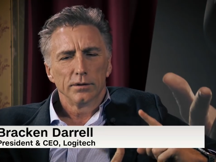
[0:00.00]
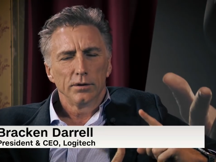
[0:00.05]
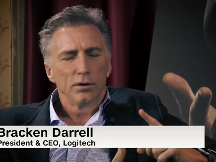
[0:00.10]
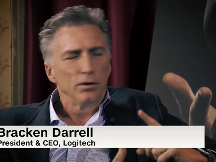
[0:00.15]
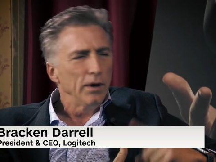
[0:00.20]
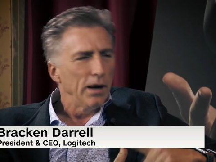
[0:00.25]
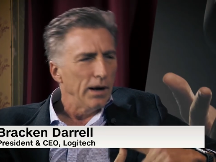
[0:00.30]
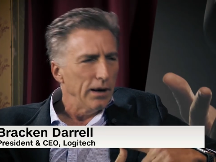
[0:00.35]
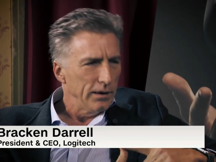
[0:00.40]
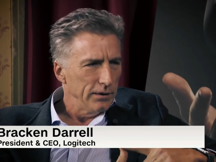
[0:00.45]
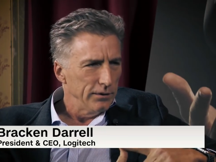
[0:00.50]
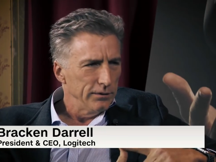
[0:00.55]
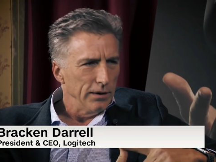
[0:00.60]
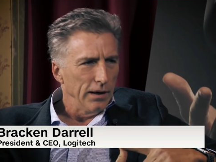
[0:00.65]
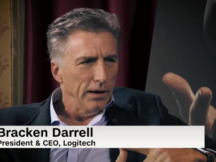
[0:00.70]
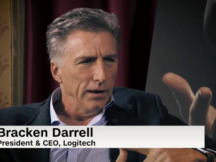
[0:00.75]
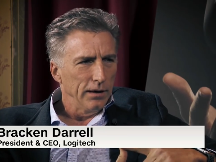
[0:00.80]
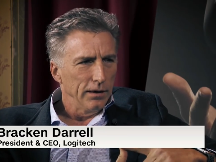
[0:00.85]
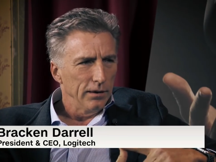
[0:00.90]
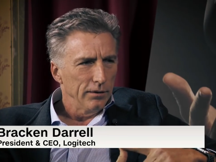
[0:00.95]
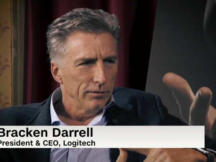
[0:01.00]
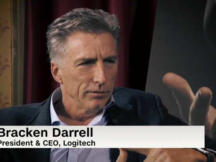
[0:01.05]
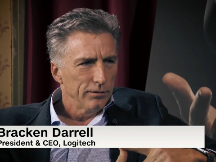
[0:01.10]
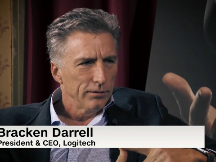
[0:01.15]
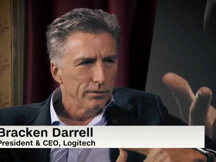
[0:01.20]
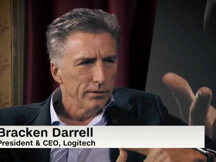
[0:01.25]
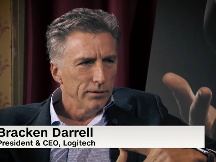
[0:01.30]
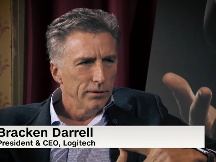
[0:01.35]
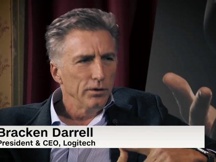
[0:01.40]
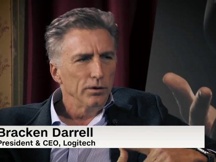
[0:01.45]
you're not an executive.
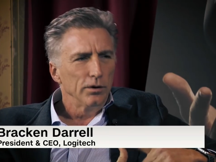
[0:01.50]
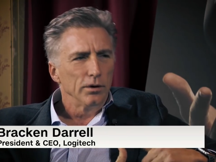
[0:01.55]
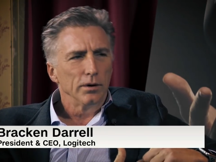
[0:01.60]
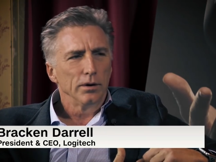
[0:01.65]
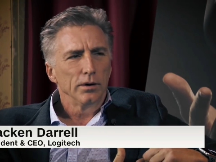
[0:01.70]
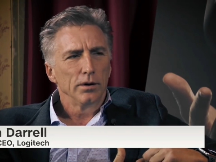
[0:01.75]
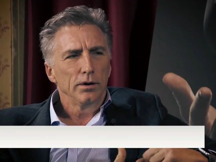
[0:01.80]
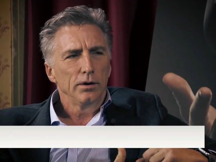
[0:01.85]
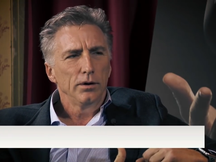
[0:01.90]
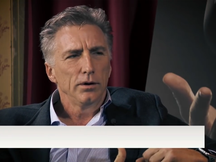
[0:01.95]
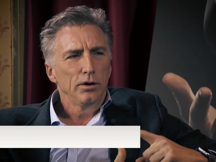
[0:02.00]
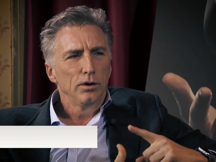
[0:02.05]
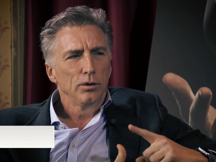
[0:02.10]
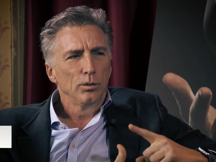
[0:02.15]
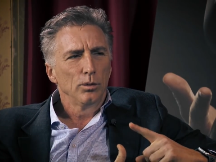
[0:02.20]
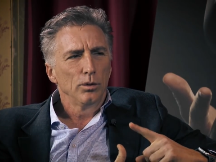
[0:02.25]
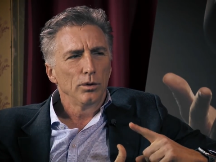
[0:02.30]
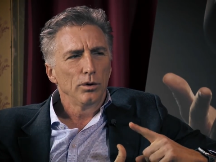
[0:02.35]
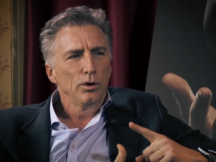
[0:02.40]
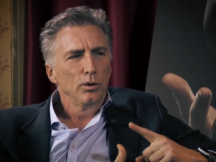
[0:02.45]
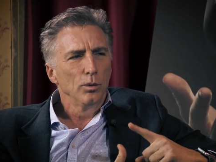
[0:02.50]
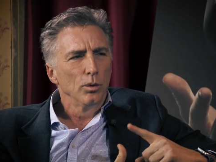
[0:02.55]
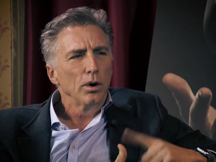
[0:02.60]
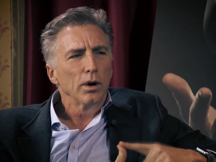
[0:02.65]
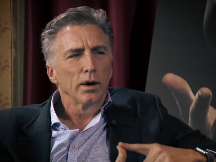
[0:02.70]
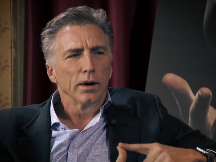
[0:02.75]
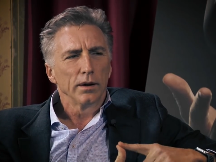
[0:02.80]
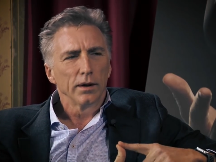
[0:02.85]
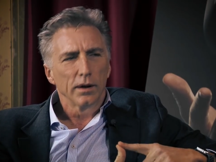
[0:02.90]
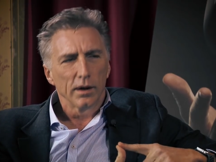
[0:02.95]
You
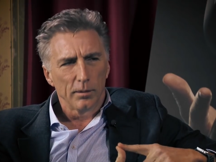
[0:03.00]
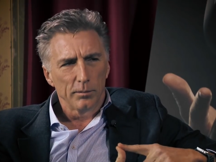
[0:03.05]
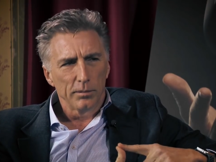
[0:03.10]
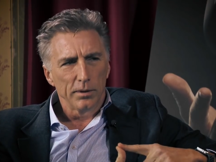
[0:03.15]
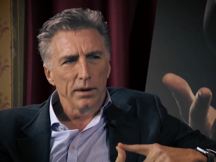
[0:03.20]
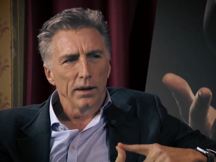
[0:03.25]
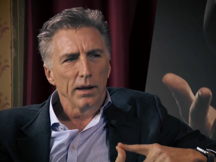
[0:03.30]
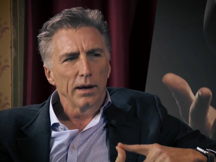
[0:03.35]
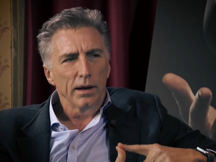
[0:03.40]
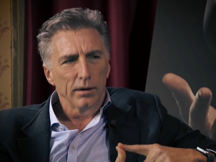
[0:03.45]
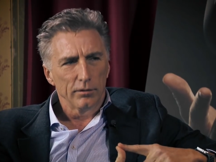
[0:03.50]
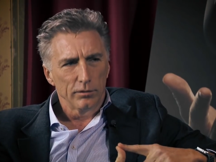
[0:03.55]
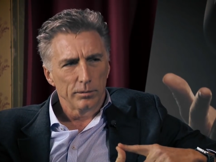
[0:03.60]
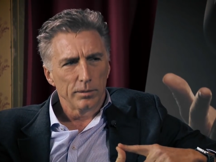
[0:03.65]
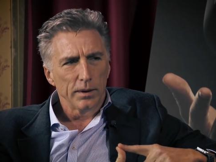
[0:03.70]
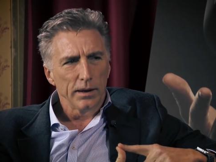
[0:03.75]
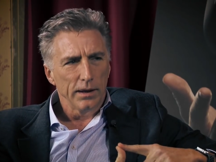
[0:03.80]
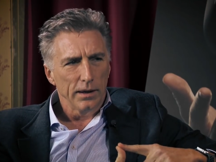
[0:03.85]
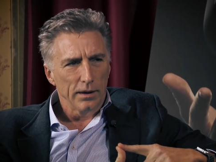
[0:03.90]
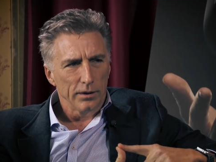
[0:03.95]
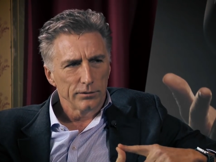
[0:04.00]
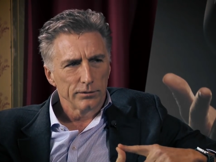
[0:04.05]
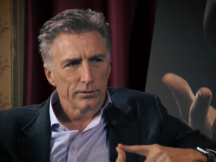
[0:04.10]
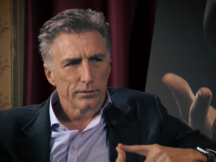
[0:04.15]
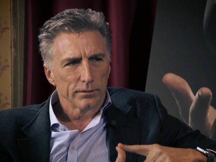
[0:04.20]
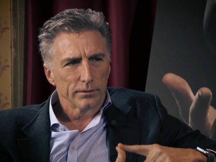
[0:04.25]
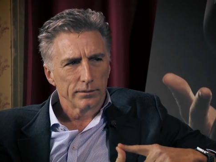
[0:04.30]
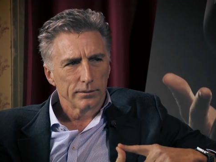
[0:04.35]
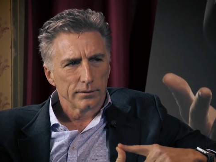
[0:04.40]
work in a company like everybody else.